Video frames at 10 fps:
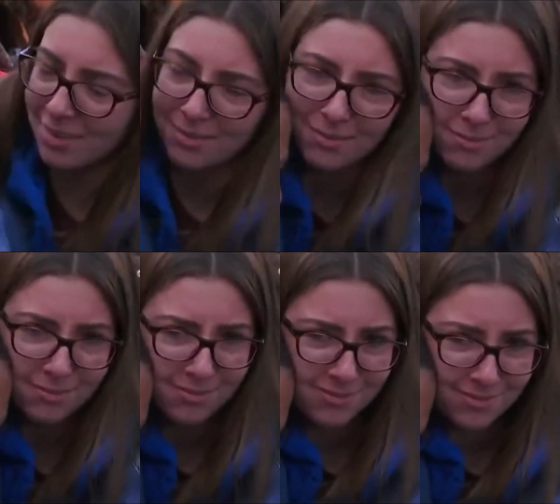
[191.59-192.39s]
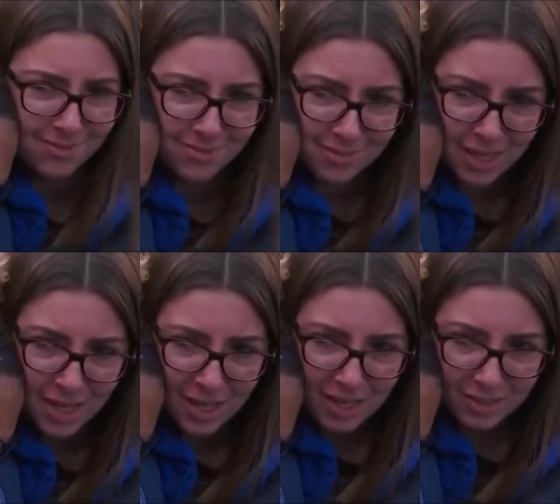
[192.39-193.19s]
while, I look
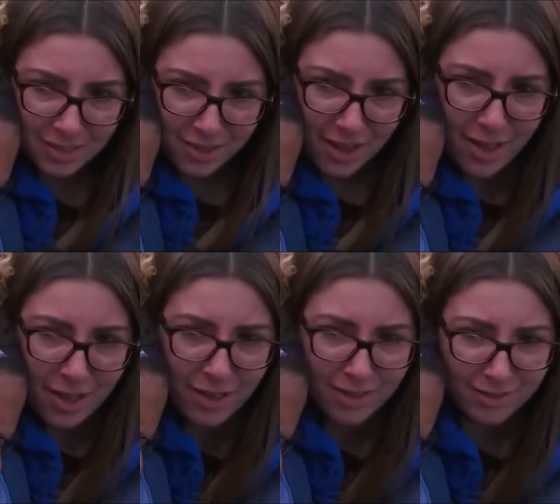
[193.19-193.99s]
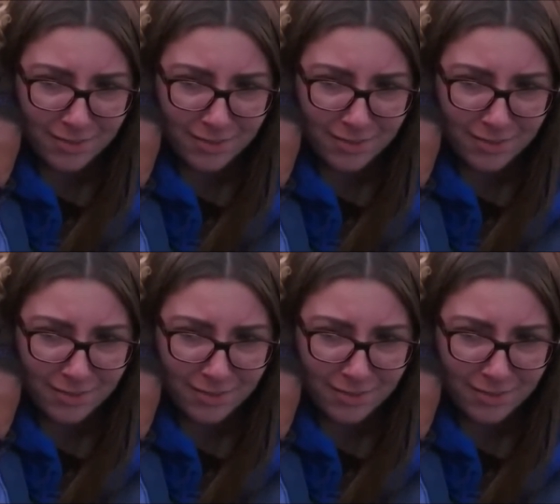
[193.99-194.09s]
forward 10 years and I